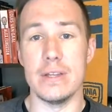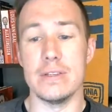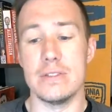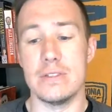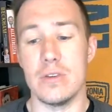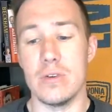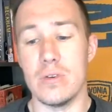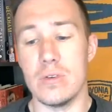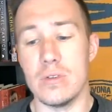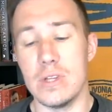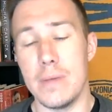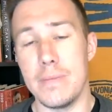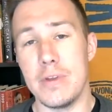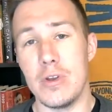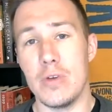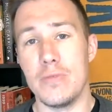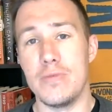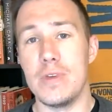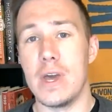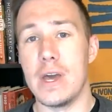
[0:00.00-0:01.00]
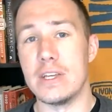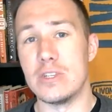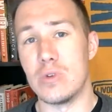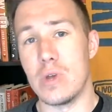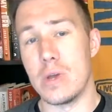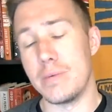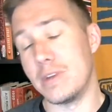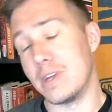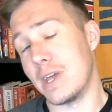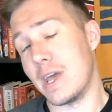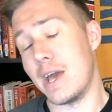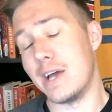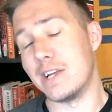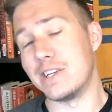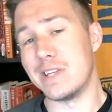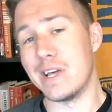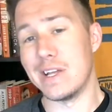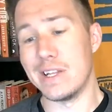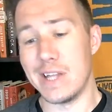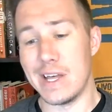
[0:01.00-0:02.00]
So let me know if you guys were able to catch
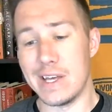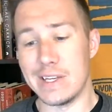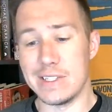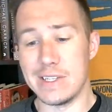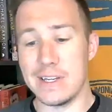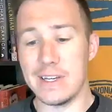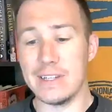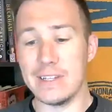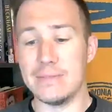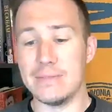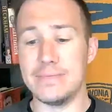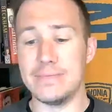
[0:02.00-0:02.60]
that last night.